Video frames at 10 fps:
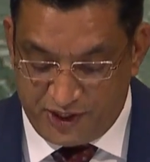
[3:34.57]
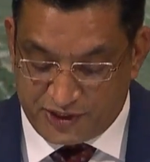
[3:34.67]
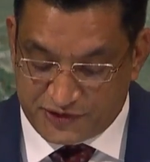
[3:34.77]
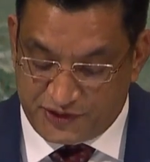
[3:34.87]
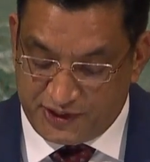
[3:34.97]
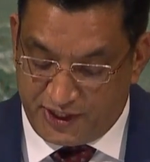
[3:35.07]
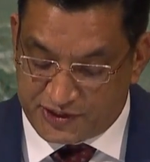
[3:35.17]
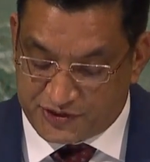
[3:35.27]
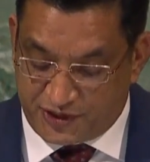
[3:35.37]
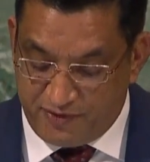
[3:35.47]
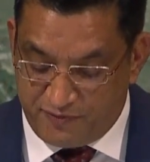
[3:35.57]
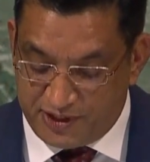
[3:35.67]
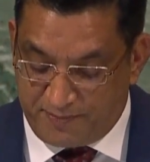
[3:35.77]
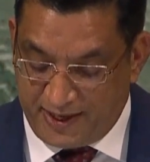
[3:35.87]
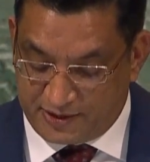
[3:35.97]
witnessing extreme
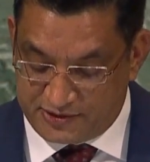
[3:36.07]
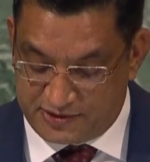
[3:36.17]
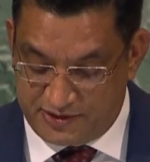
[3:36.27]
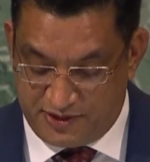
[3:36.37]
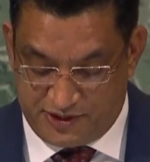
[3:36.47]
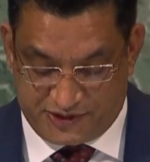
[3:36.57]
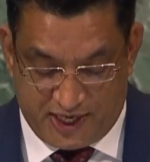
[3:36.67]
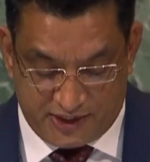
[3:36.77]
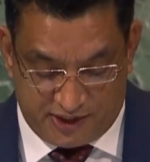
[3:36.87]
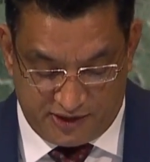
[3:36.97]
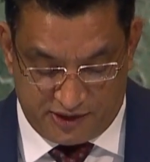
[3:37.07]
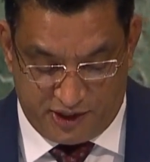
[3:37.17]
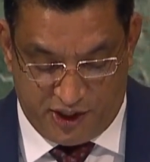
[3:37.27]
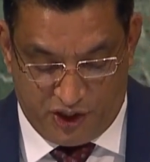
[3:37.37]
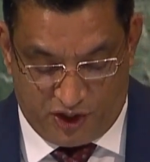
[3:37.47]
weather patterns resulting
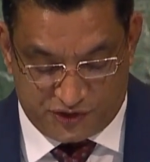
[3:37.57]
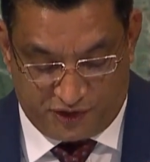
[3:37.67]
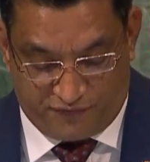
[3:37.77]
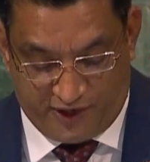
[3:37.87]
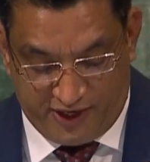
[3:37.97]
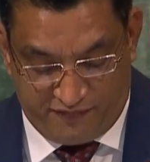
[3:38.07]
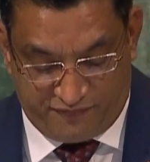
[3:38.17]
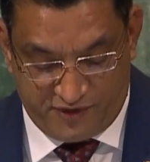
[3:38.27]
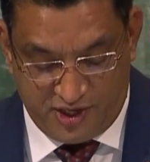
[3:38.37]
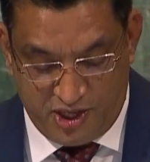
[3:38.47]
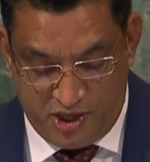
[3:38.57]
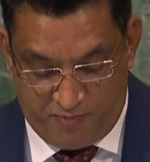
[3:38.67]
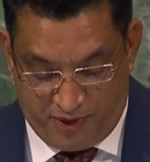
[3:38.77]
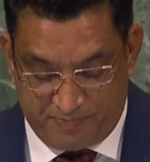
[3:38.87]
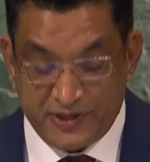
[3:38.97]
in loss of life,
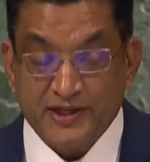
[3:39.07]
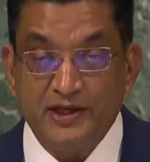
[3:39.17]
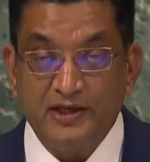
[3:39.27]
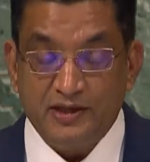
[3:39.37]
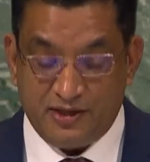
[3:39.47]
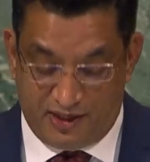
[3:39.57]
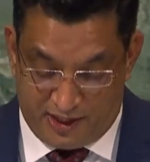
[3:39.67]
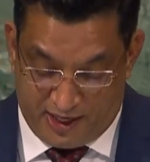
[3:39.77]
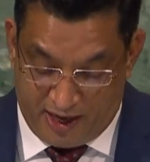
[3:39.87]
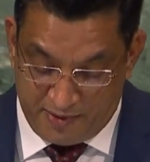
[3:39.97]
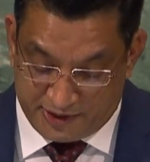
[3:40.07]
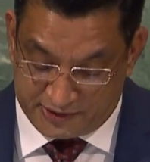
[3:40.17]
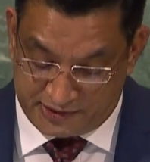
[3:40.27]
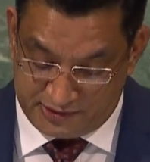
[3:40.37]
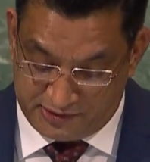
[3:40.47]
property, and habitat,